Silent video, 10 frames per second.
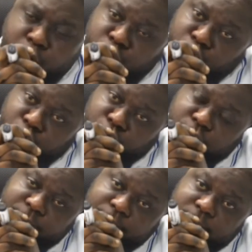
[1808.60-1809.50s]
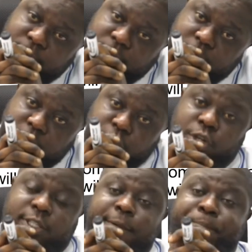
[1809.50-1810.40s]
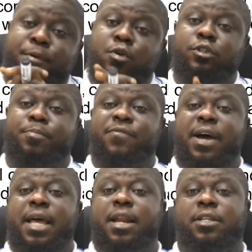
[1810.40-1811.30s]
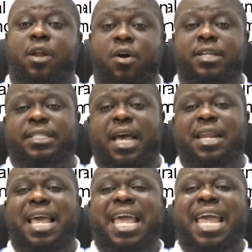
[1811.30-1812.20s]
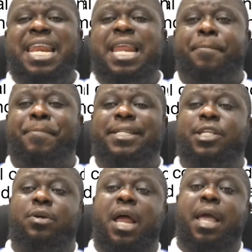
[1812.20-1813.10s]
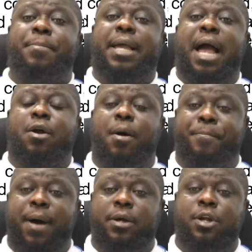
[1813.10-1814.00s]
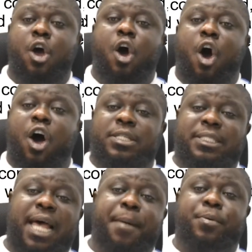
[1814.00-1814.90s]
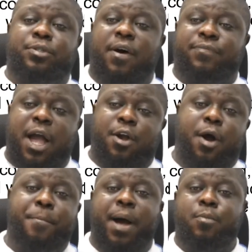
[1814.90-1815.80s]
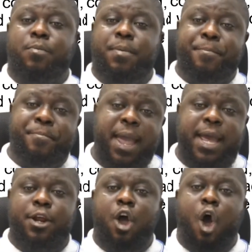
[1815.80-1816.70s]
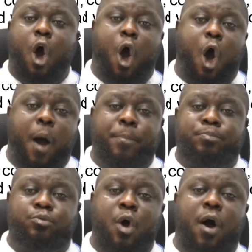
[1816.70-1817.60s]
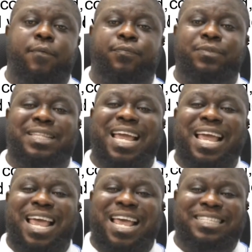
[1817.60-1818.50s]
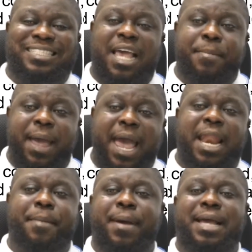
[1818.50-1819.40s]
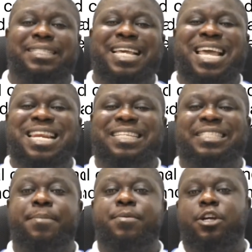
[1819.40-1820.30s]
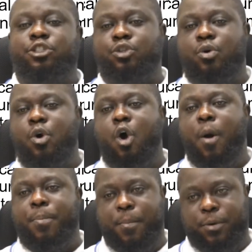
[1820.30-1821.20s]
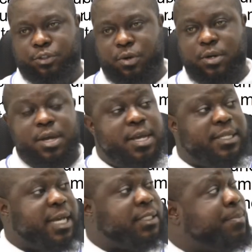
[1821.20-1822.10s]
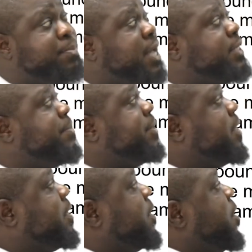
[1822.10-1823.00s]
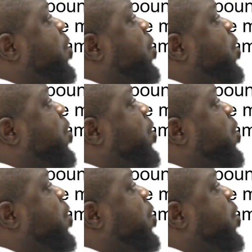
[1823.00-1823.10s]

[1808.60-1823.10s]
Proust. Joseph Proust provided this law. He said, in a particular chemical compound, all samples of that compound will be made up of the same element in the same ratio or proportion. It's as simple as ABCD.